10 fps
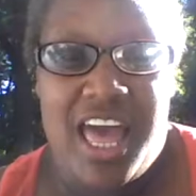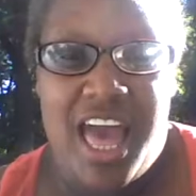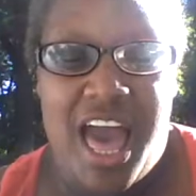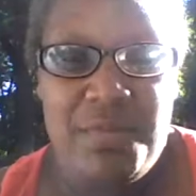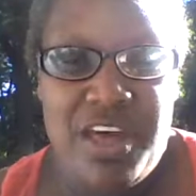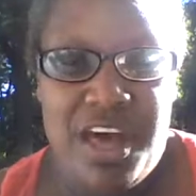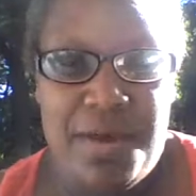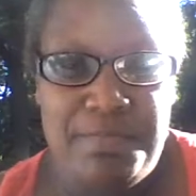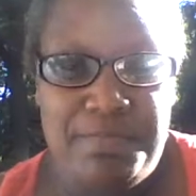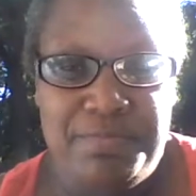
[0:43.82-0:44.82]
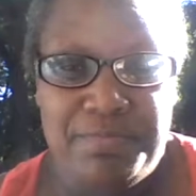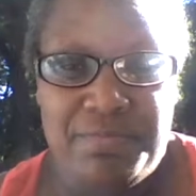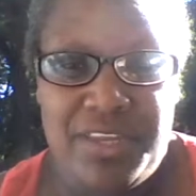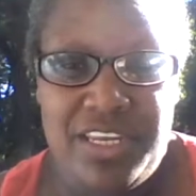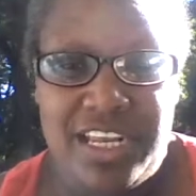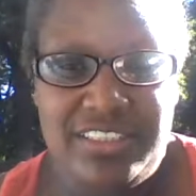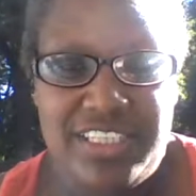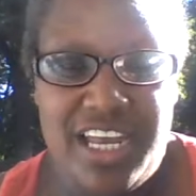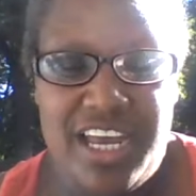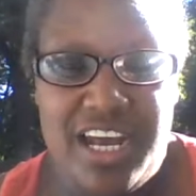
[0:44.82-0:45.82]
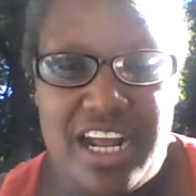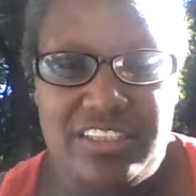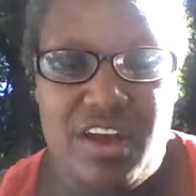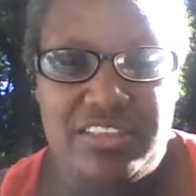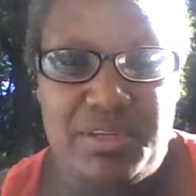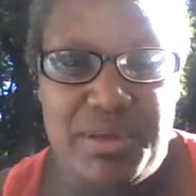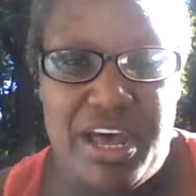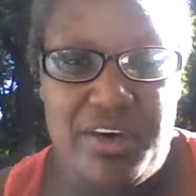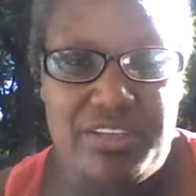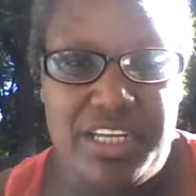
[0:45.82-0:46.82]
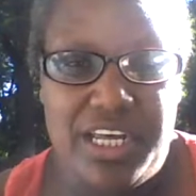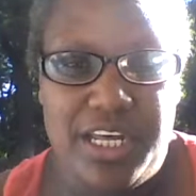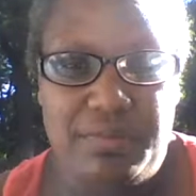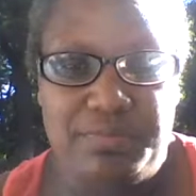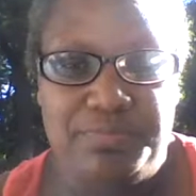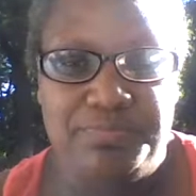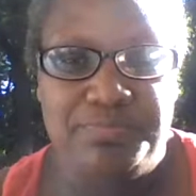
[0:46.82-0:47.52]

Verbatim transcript: I um yesterday uh, I talked about um,